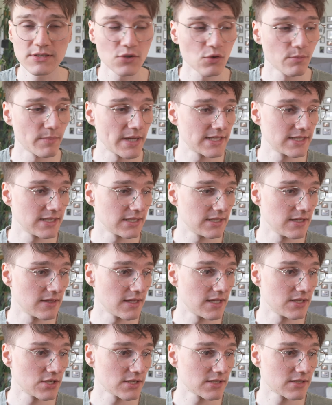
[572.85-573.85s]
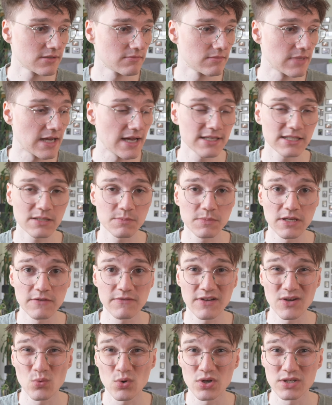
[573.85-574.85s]
So basically they just asked me
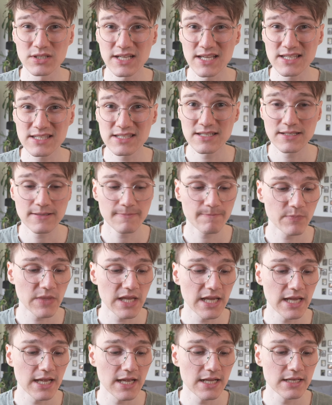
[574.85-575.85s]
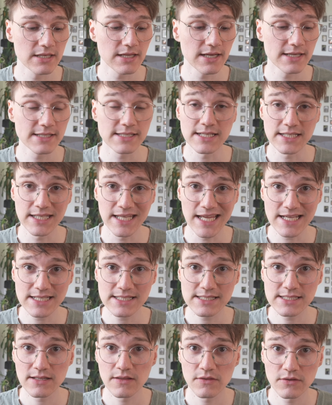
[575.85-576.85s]
if I want to test it, and I said
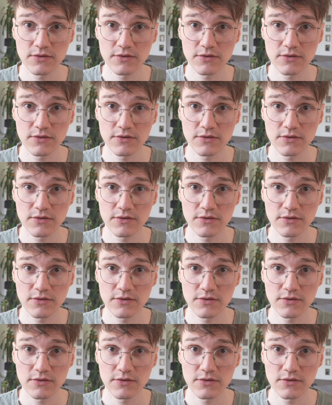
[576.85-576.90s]
yes.